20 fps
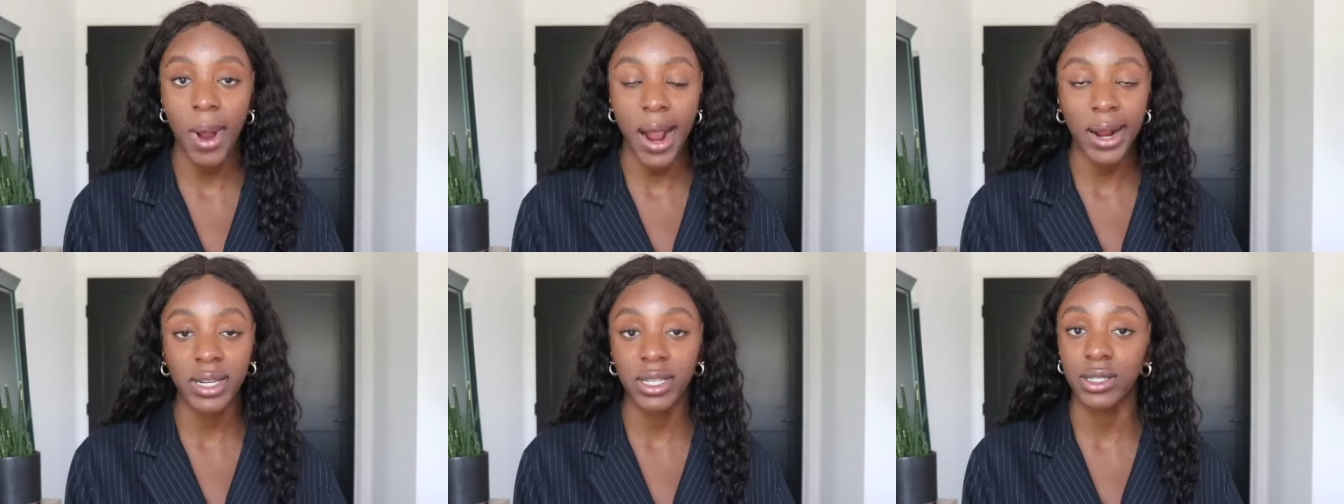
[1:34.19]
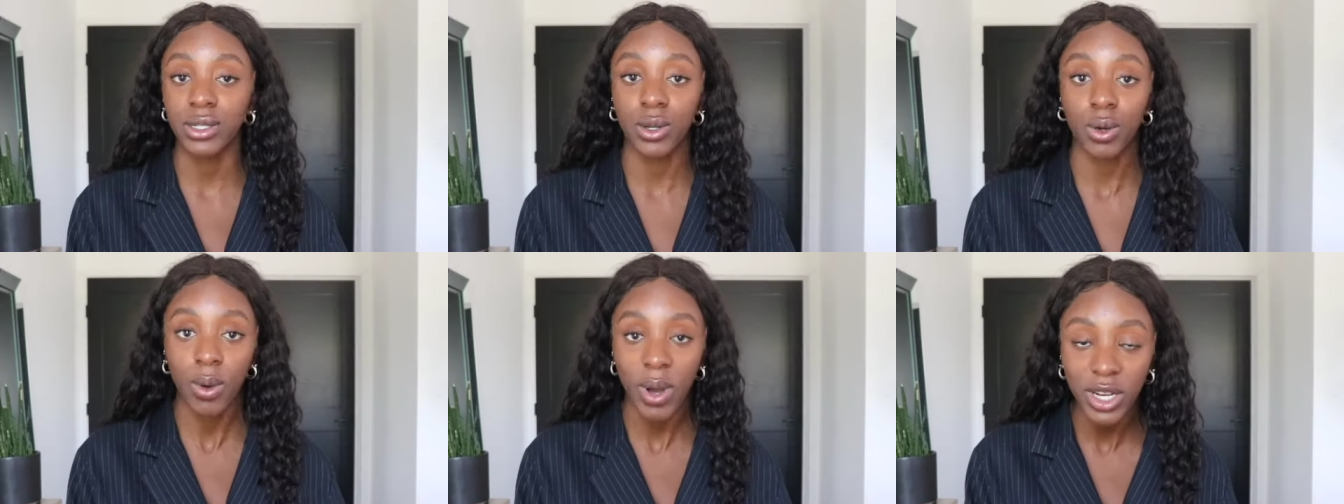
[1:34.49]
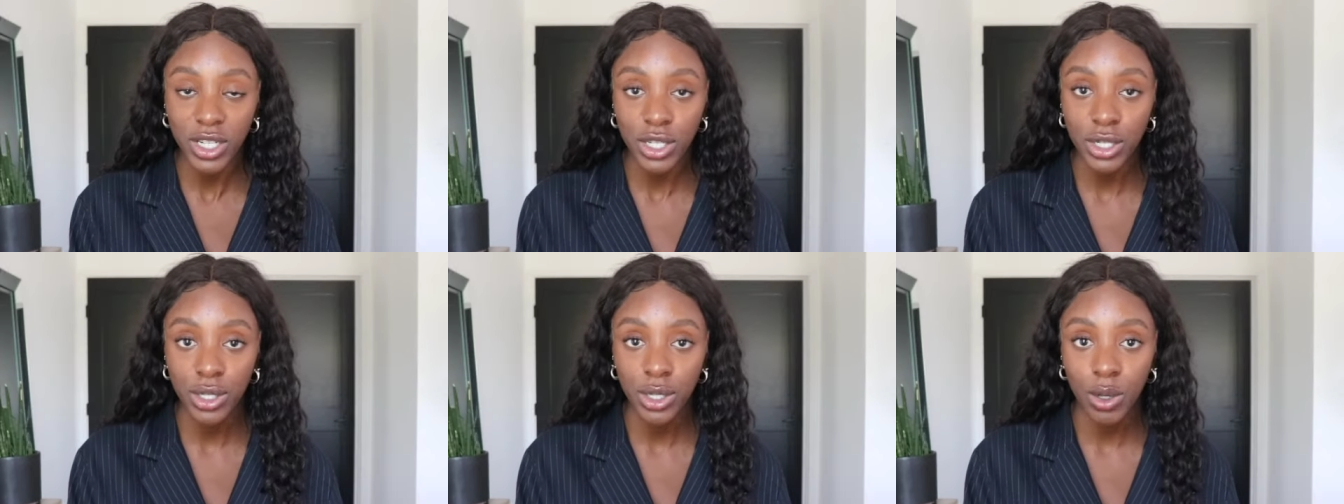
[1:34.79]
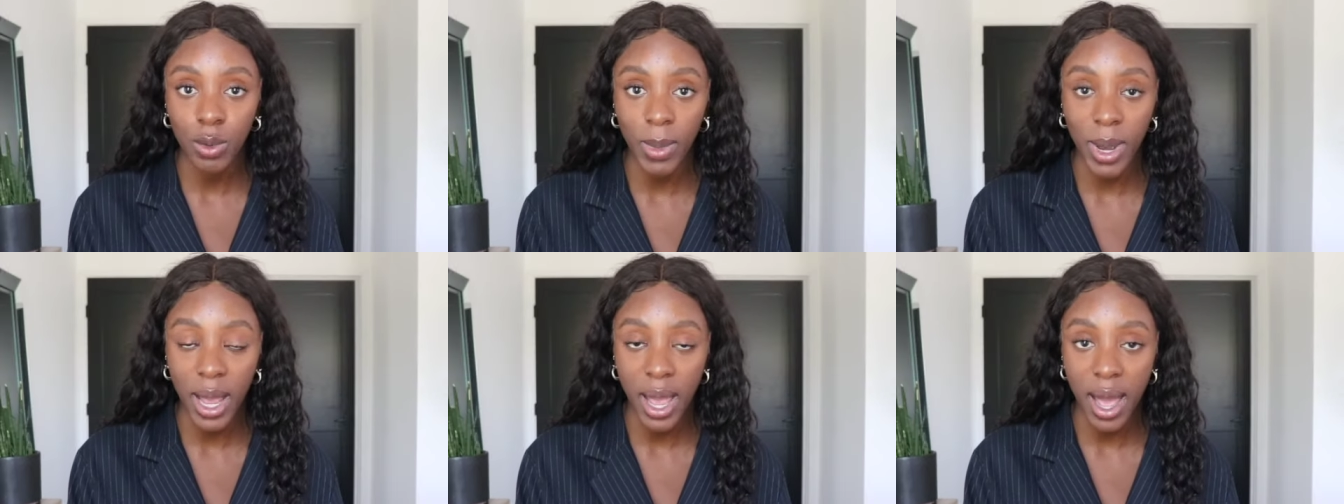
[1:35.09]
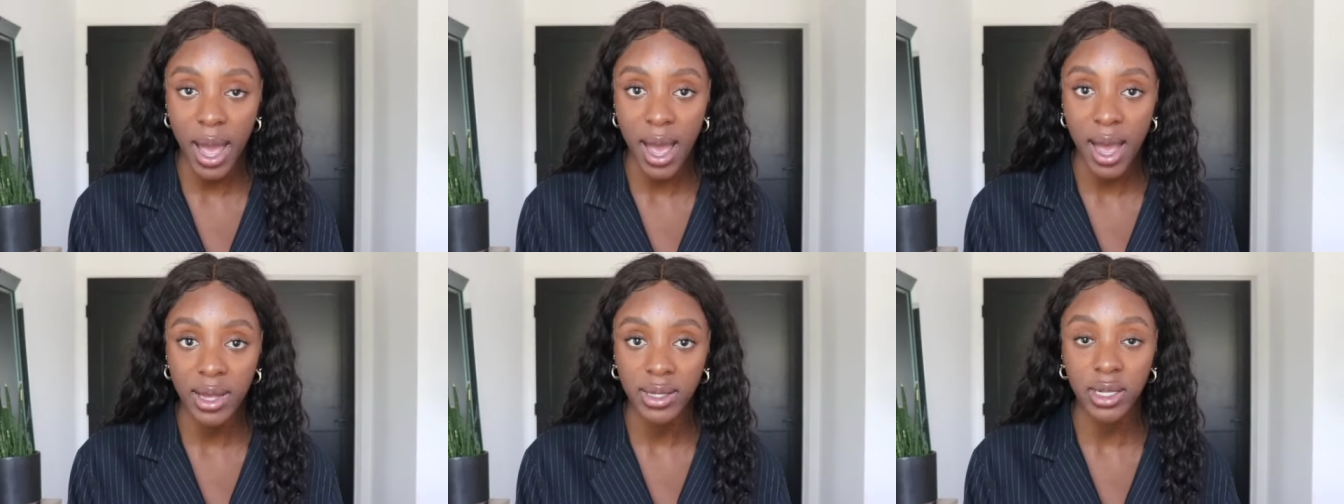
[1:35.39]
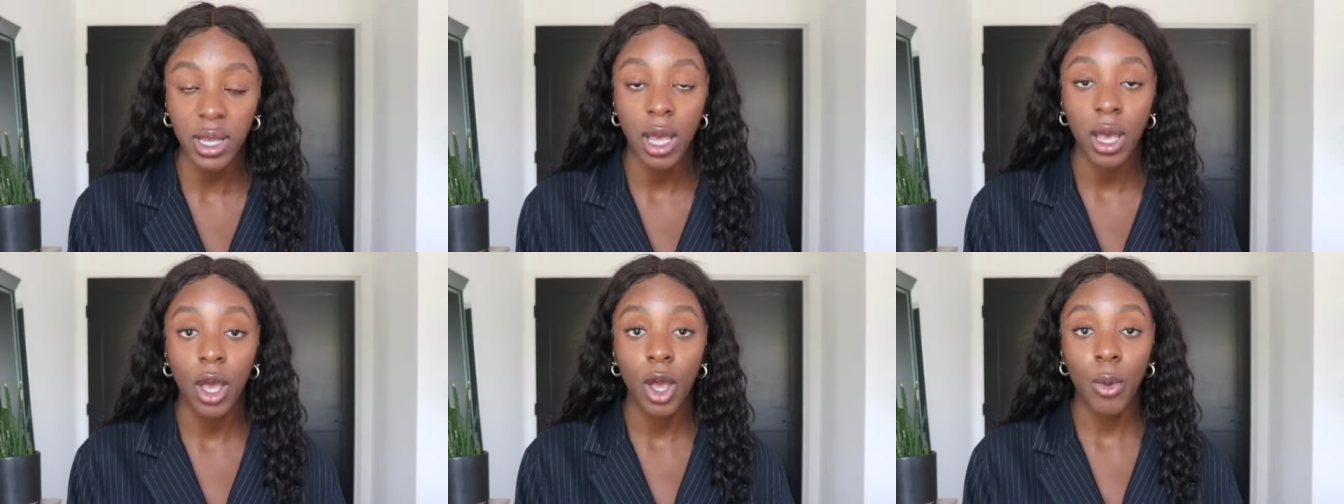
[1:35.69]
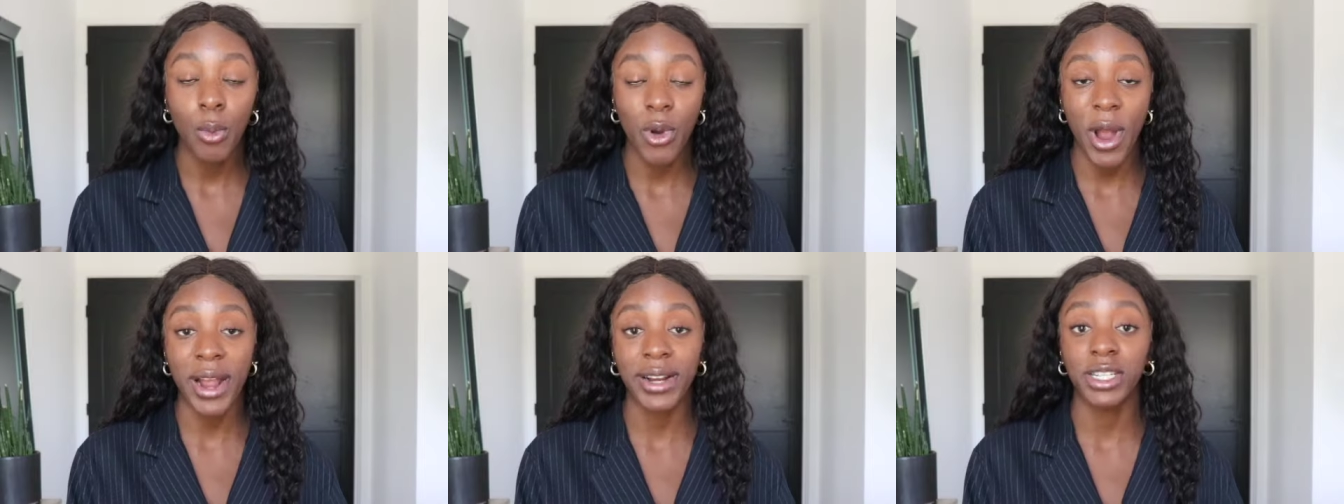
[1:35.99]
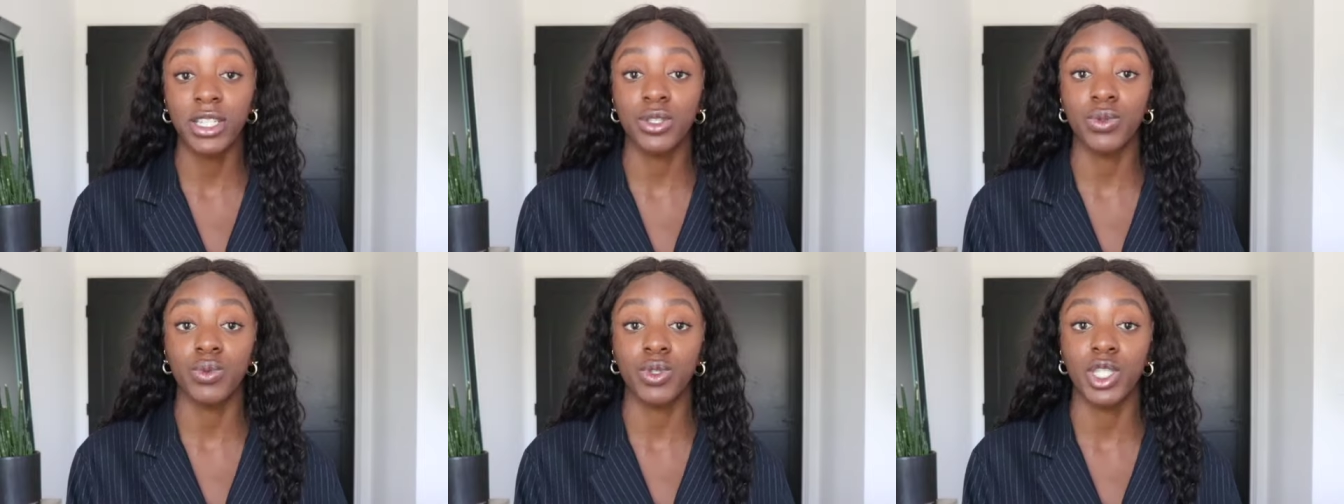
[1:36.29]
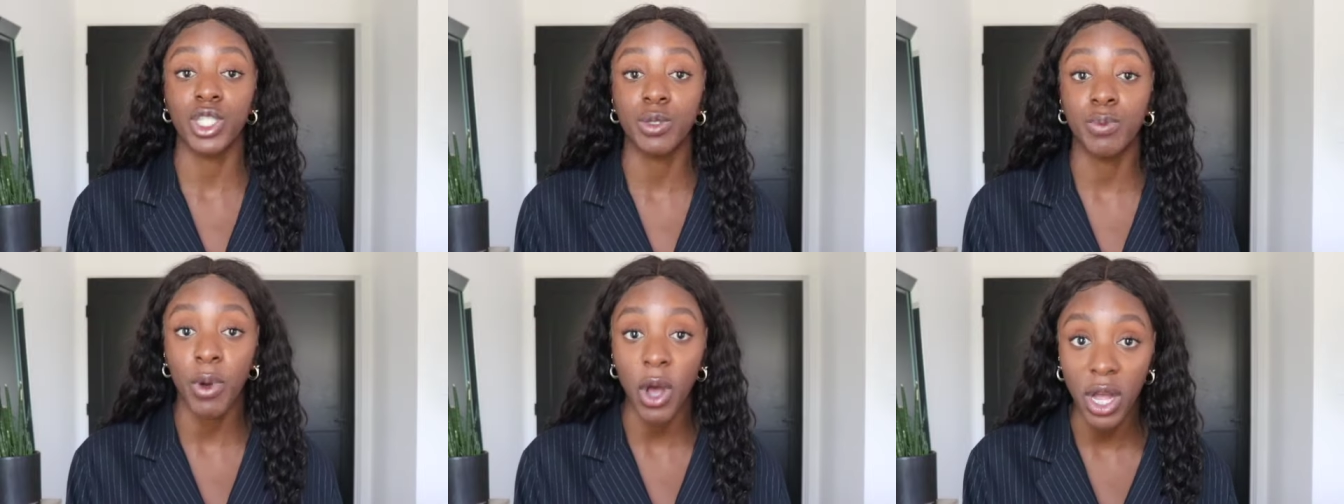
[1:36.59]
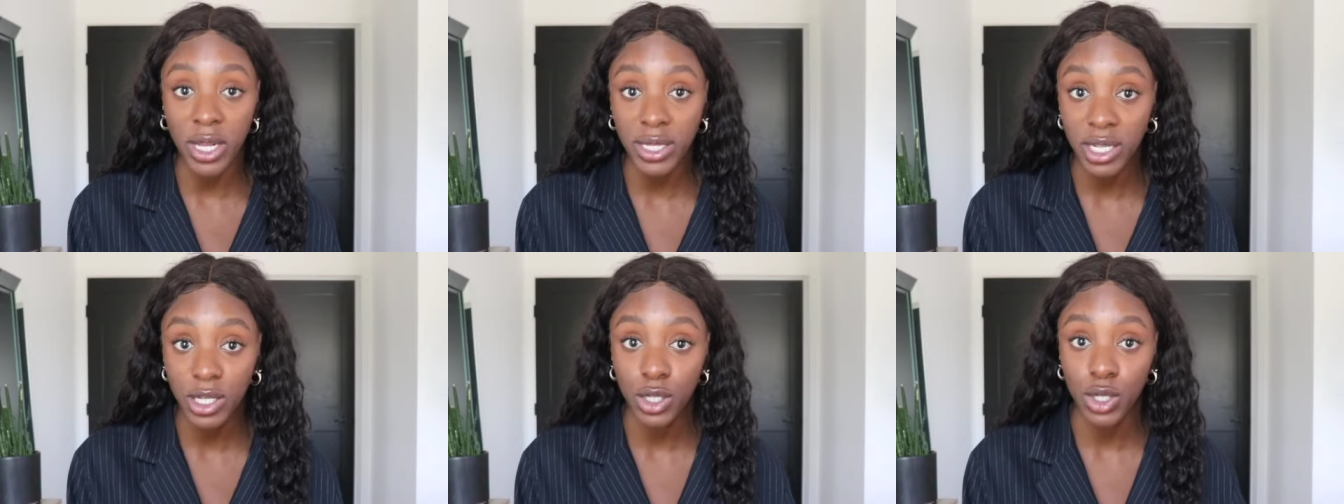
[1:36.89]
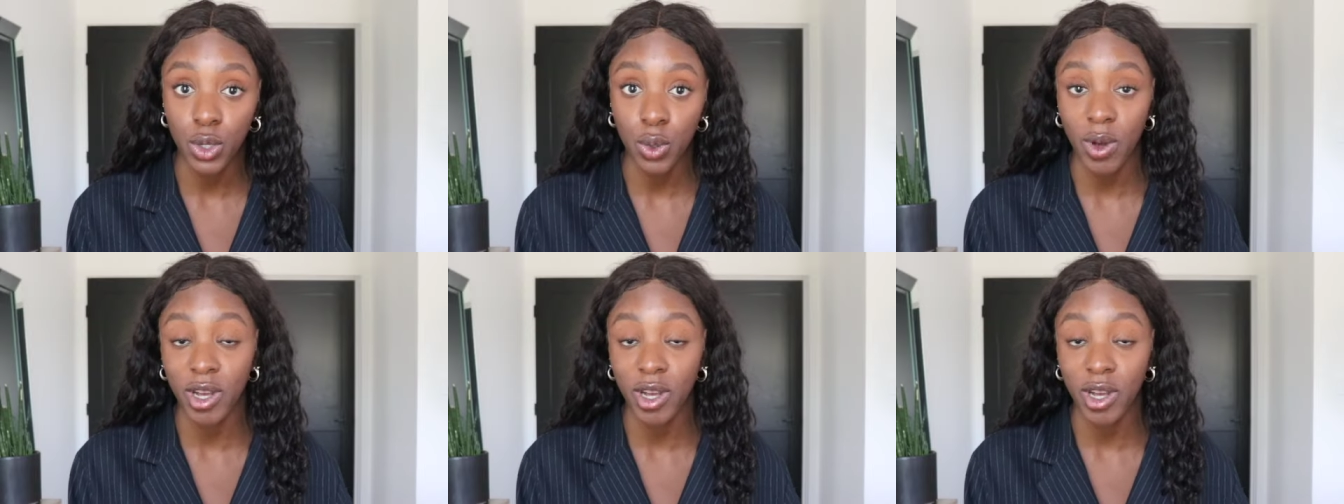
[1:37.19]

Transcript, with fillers: Practice the questions you might ask, practice responses to